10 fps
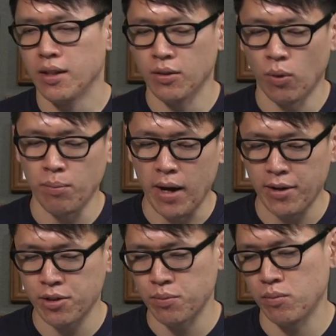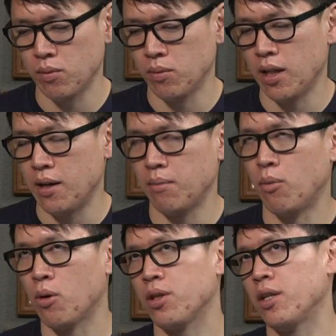the what matters
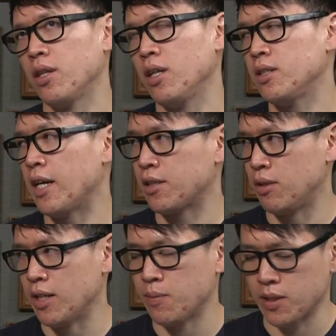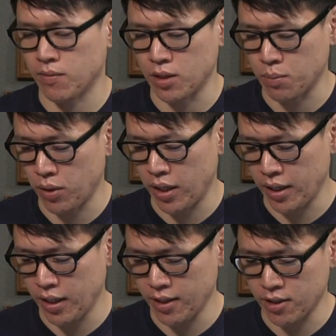more than the technical aspects of the
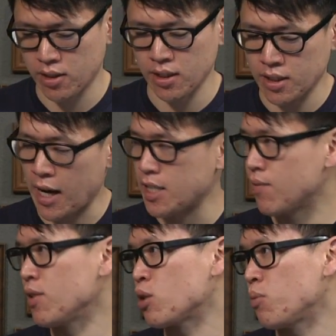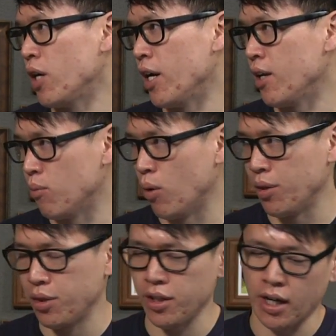display is the size of the display and
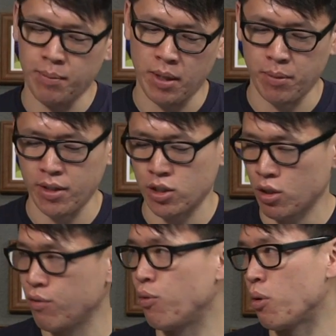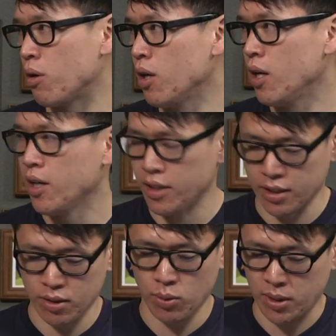what the iPad Mini is good for. The,
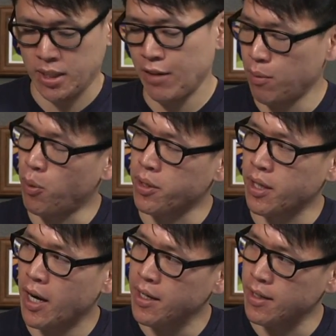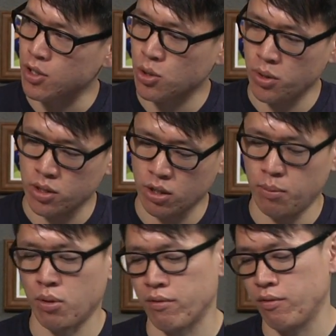the, what the seven point nine inch screen is
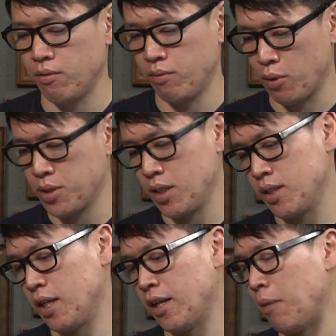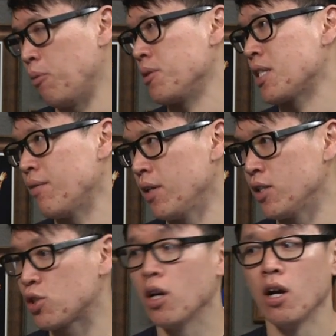good for versus a nine point seven
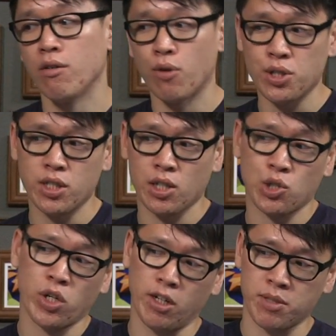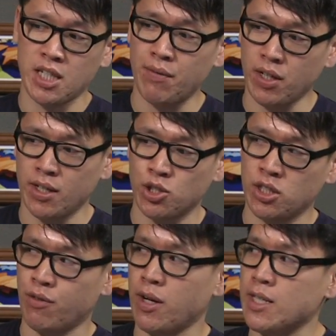inch versus a straight up seven inch
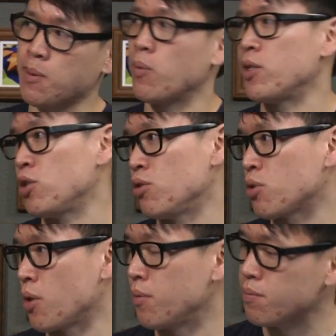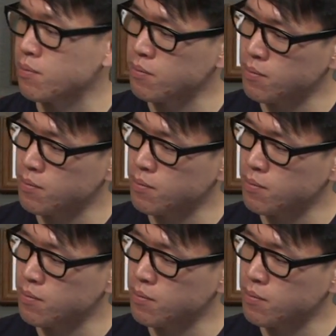different aspect ratio screen. So the